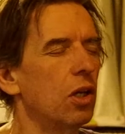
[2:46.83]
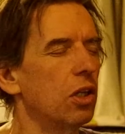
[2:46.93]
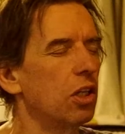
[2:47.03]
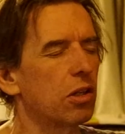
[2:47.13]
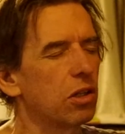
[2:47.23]

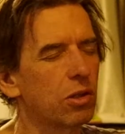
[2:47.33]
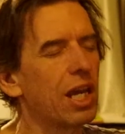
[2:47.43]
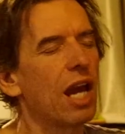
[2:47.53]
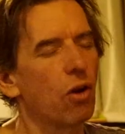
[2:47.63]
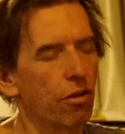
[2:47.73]
you
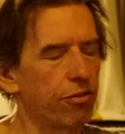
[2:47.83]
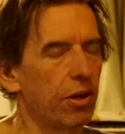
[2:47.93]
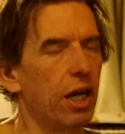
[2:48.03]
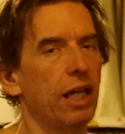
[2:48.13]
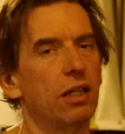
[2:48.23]
cannot
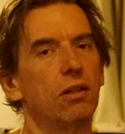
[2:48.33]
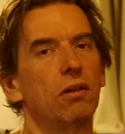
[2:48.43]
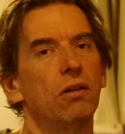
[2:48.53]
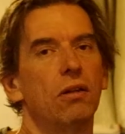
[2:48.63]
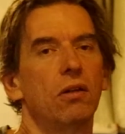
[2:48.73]
find
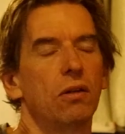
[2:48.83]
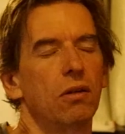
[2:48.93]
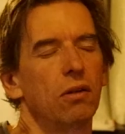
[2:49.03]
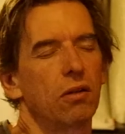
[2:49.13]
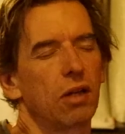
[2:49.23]

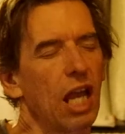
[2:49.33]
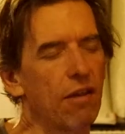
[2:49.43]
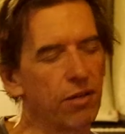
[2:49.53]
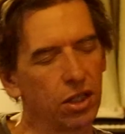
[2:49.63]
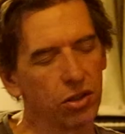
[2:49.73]

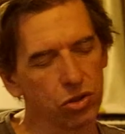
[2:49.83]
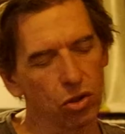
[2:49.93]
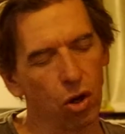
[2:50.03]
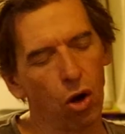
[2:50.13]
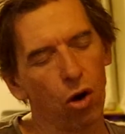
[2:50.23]
evidence
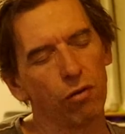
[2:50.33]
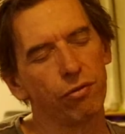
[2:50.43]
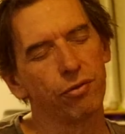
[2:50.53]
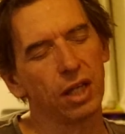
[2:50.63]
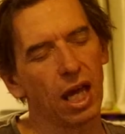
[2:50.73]

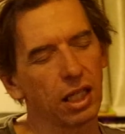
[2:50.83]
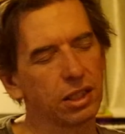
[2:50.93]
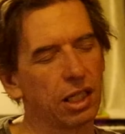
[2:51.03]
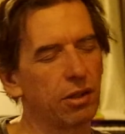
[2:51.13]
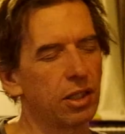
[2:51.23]
of the
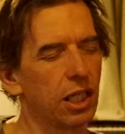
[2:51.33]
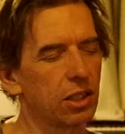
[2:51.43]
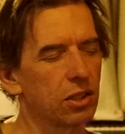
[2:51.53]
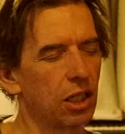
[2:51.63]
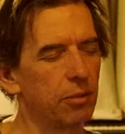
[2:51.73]
Alexandrian
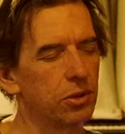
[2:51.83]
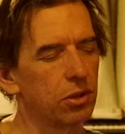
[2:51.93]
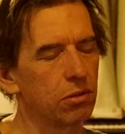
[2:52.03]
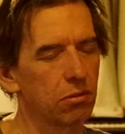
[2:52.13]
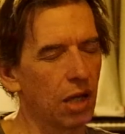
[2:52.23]
text
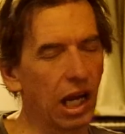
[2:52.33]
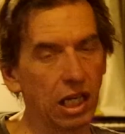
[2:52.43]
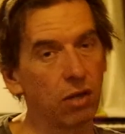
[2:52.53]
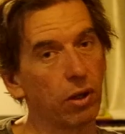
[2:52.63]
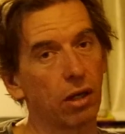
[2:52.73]
types
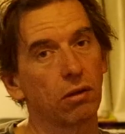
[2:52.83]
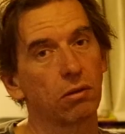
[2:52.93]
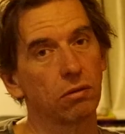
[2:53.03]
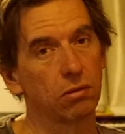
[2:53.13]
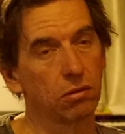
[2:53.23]
anywhere.
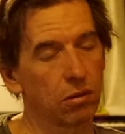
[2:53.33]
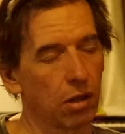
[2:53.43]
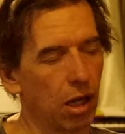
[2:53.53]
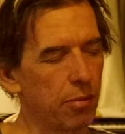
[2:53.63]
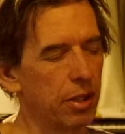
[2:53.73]

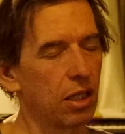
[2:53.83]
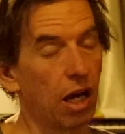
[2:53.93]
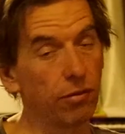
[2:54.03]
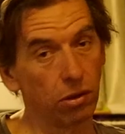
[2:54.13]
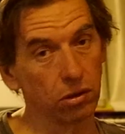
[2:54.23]
I mean,
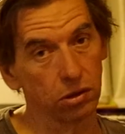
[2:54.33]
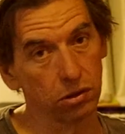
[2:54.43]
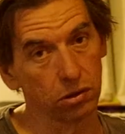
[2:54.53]
I've looked.